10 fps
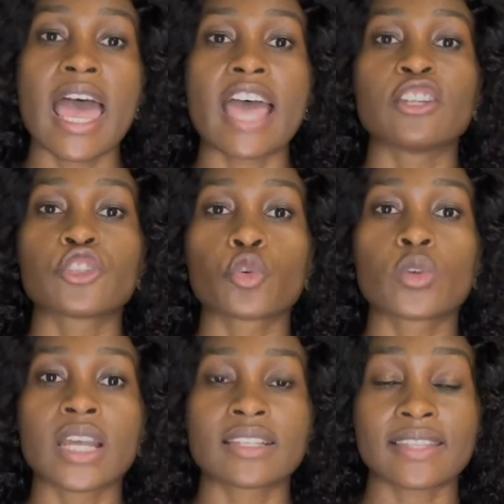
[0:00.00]
and
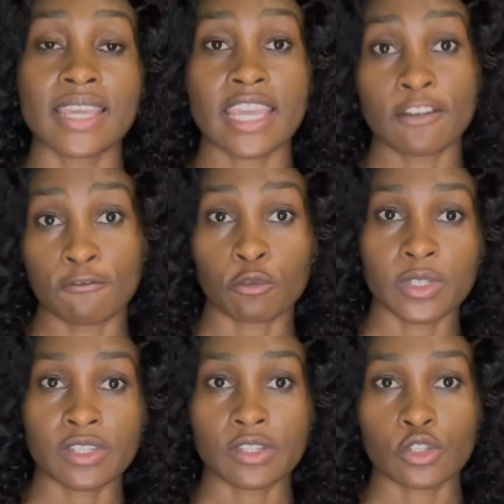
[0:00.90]
so does their
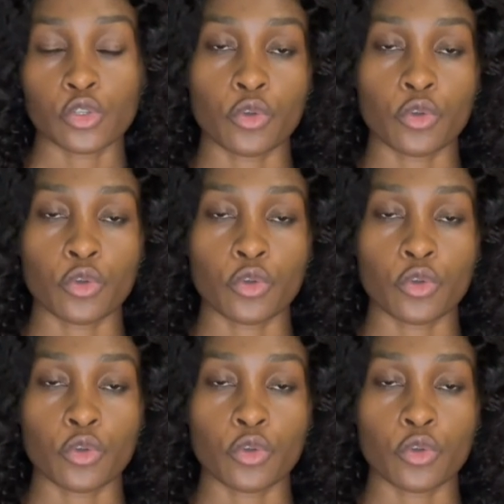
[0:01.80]
influence.